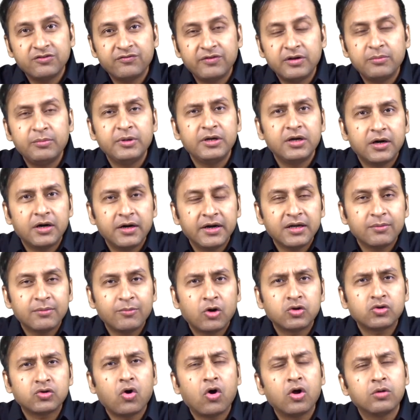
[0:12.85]
we'll be learning
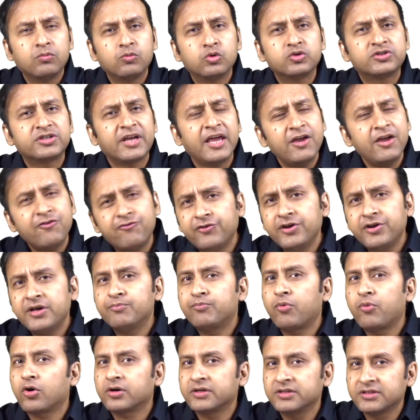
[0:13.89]
about almost every
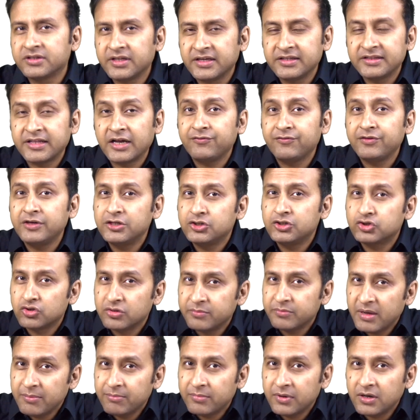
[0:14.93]
important thing that we need to
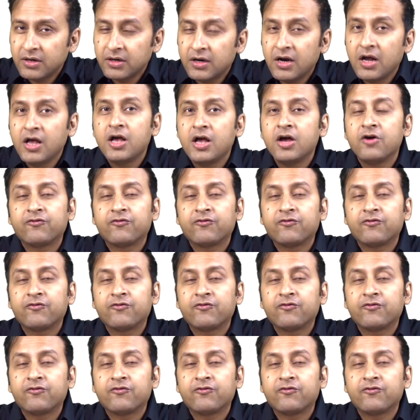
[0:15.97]
remember